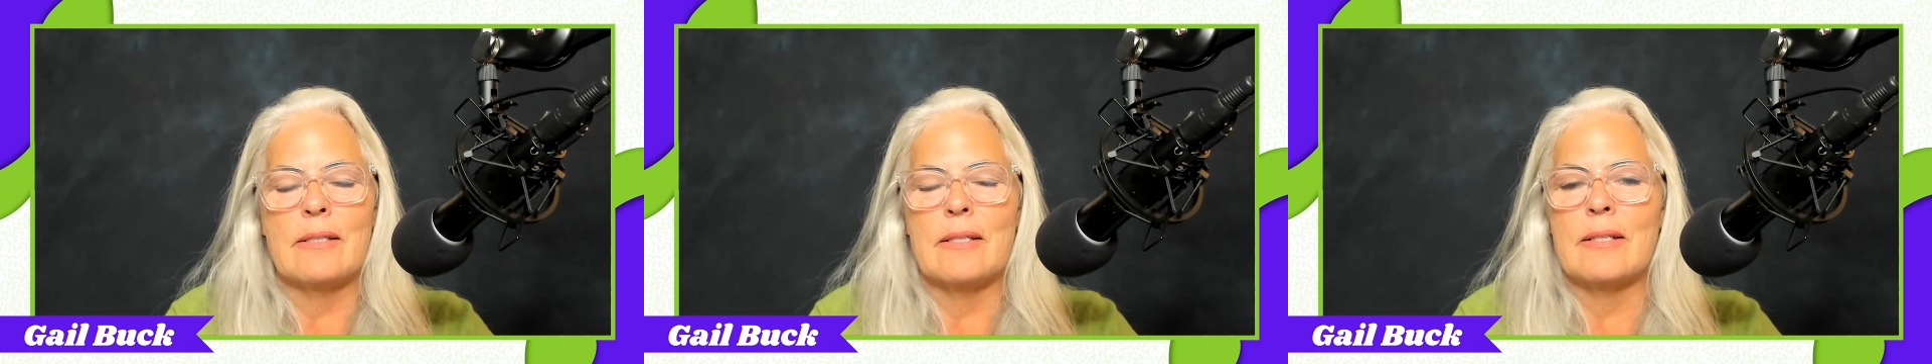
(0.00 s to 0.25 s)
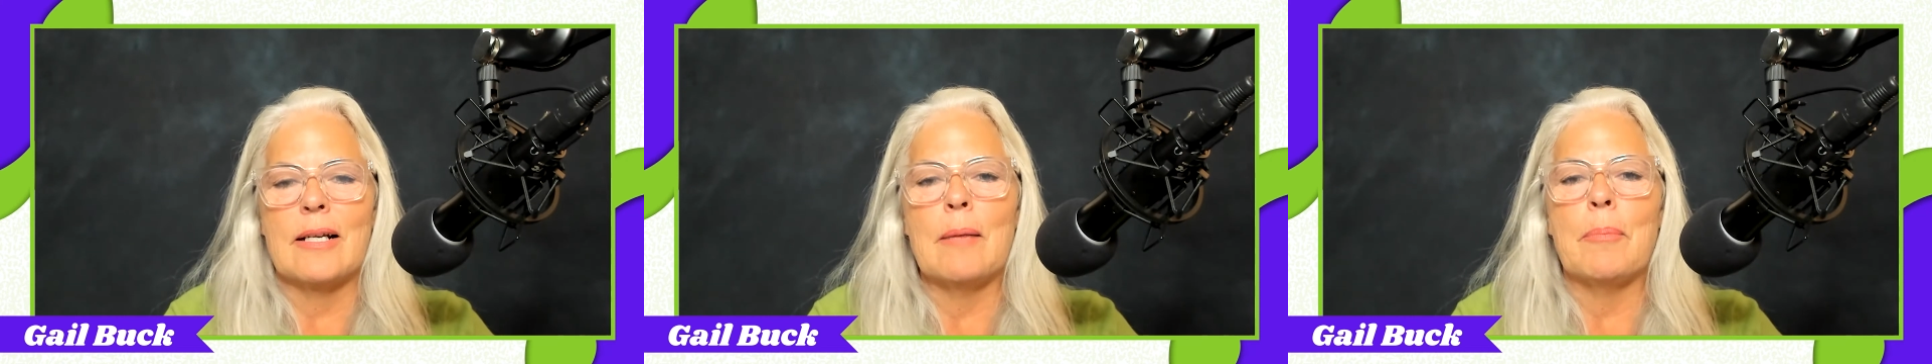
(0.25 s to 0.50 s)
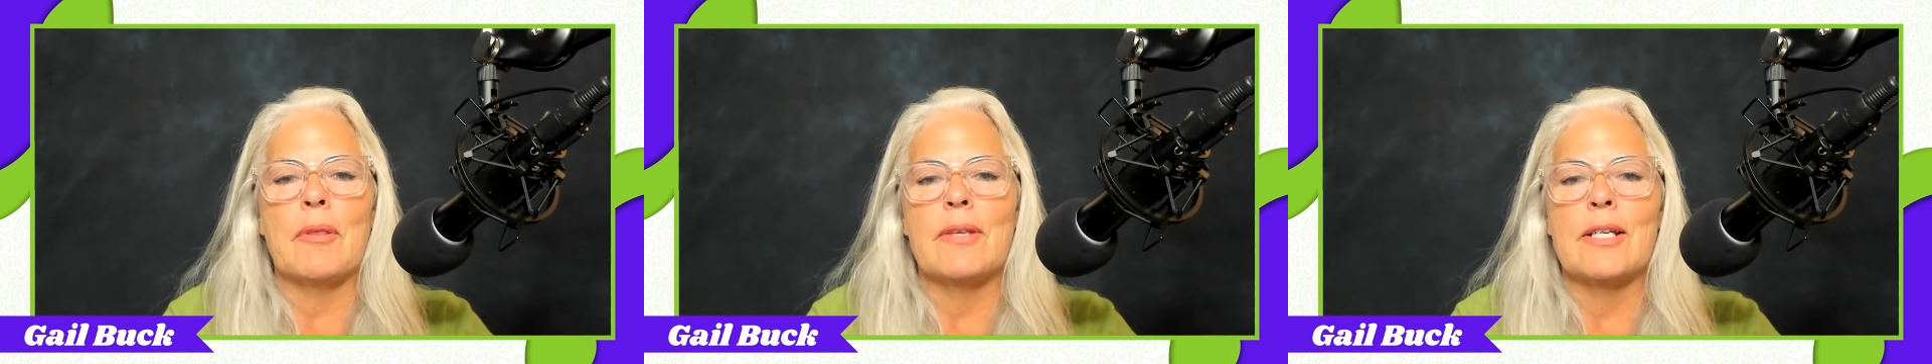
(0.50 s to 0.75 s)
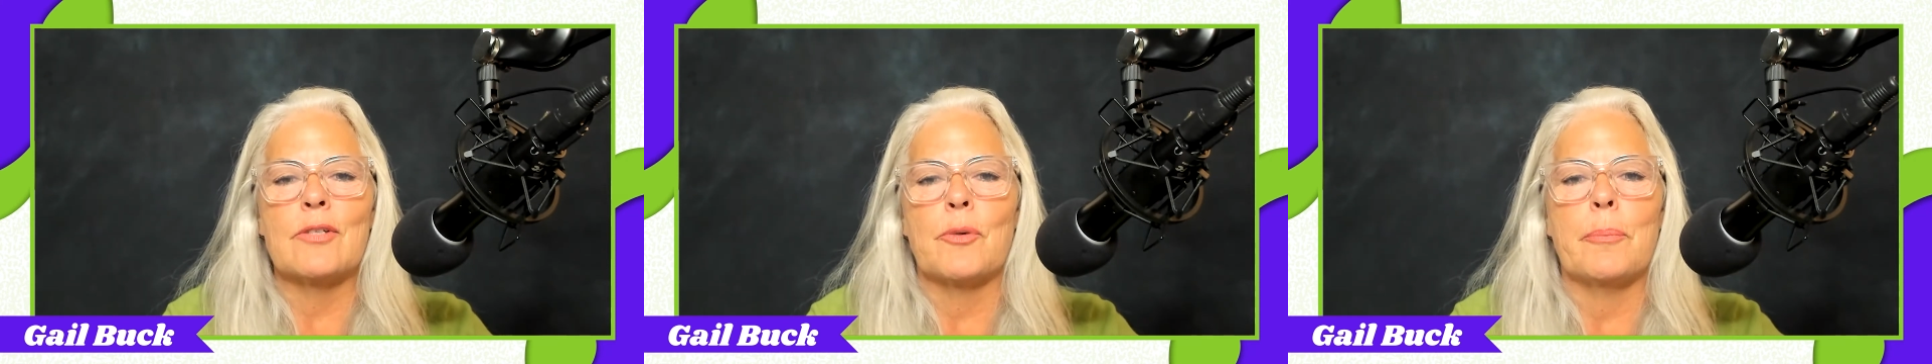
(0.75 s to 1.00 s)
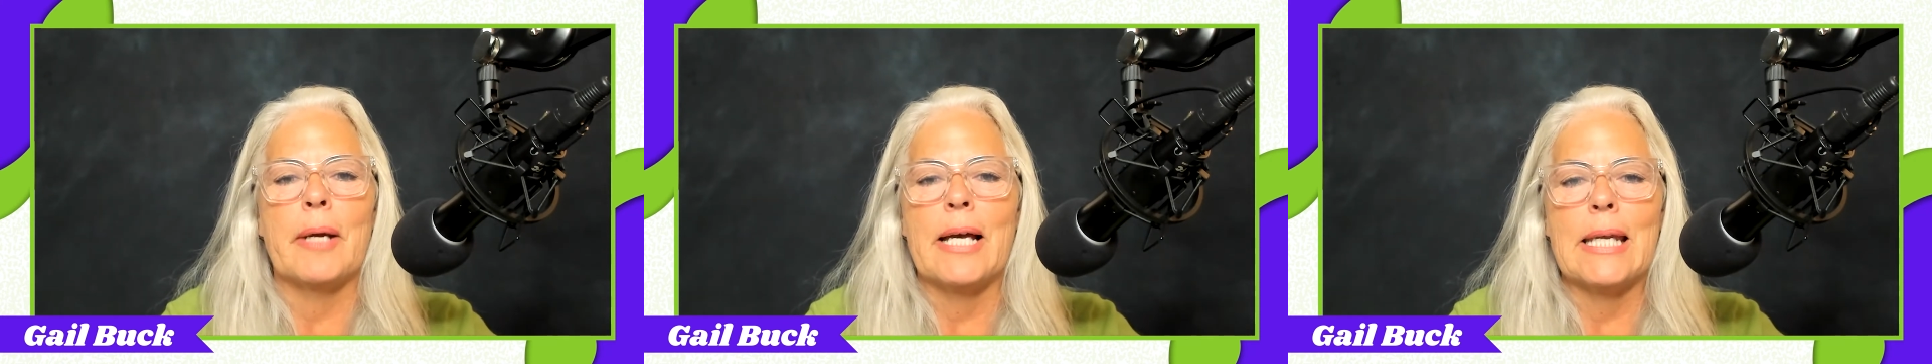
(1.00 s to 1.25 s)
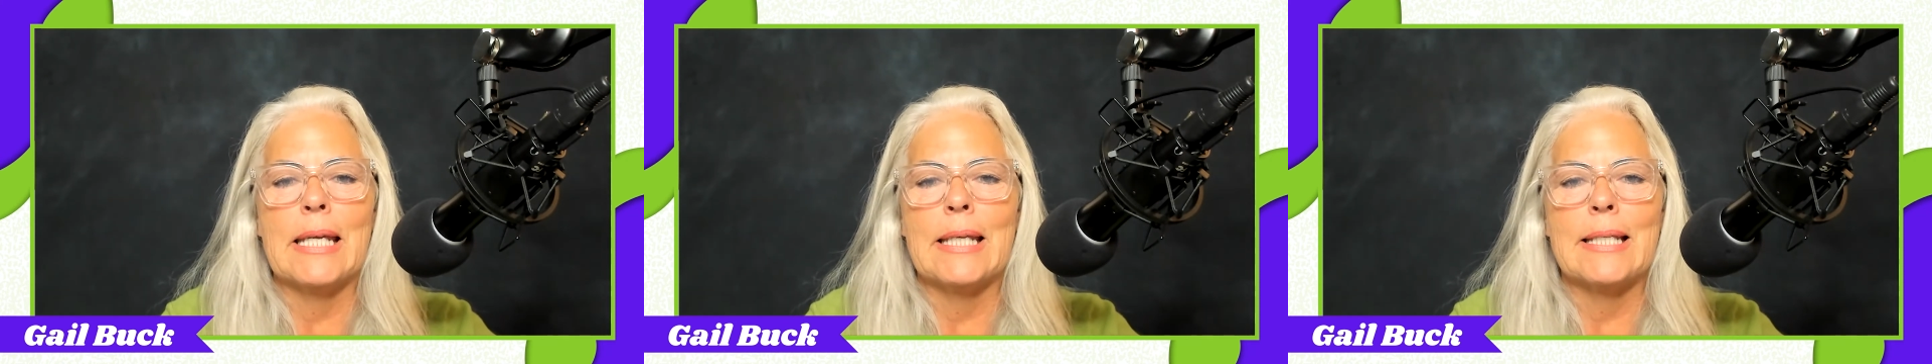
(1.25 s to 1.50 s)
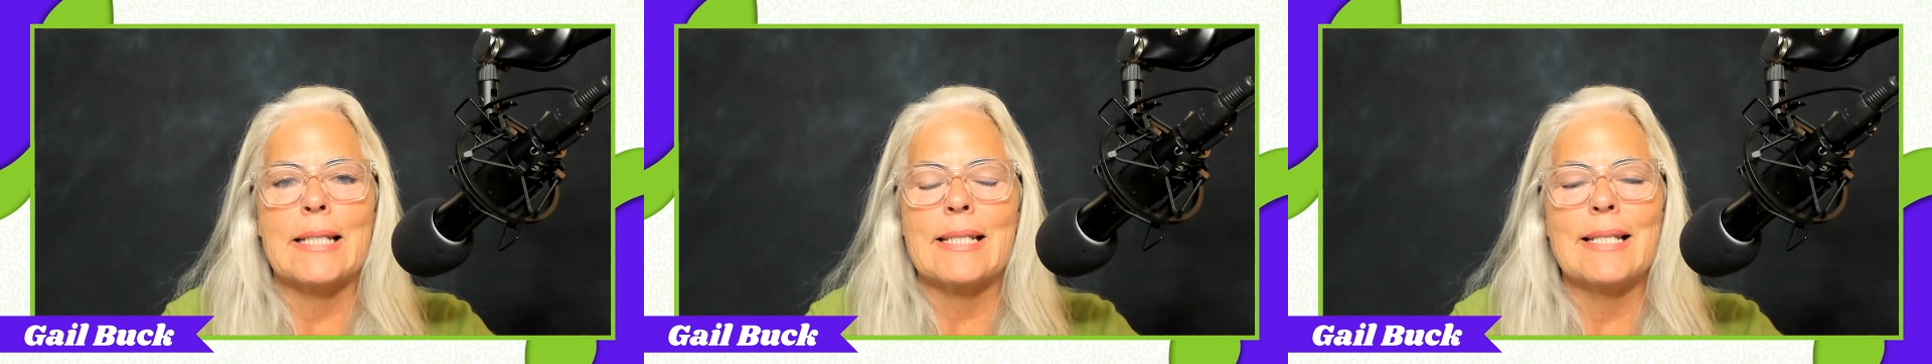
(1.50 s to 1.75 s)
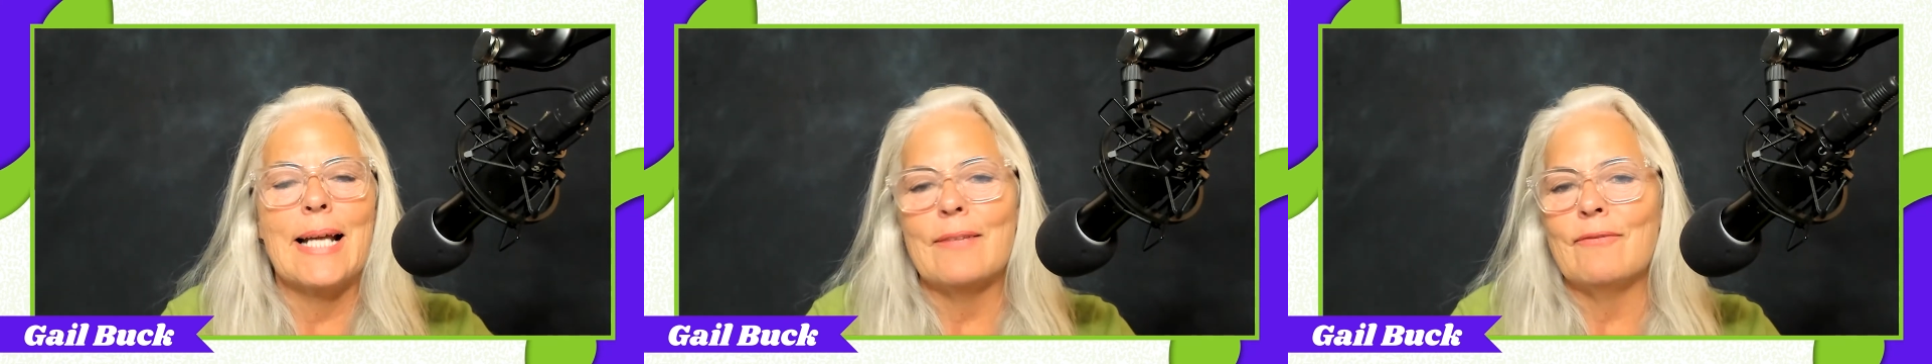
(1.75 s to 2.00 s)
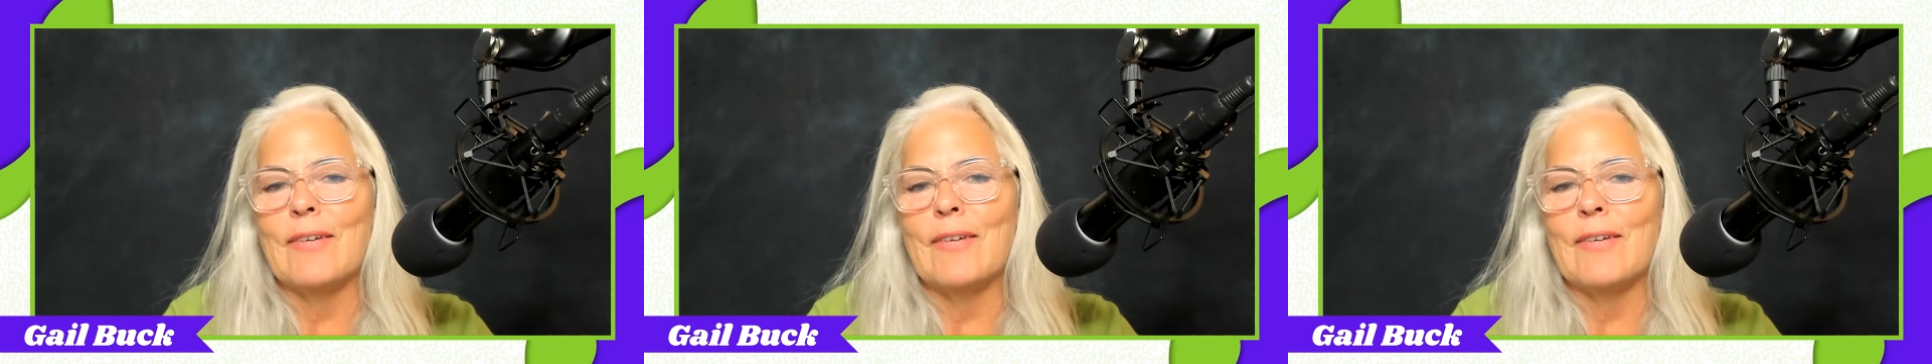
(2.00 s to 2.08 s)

just a couple things they're buying and it's not